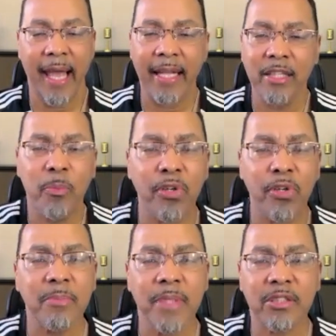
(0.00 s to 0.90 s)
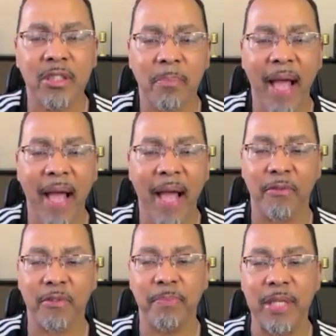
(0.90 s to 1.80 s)
And you're pushing me to the
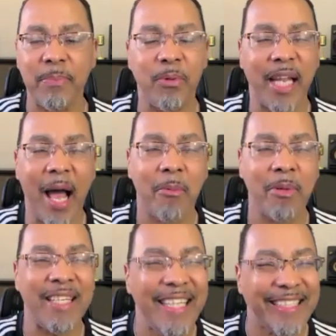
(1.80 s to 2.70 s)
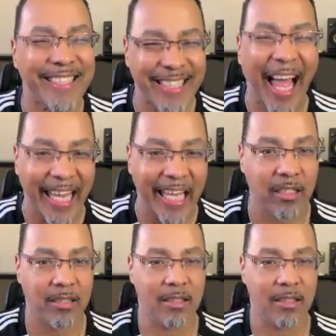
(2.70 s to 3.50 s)
path of the people that I would least like.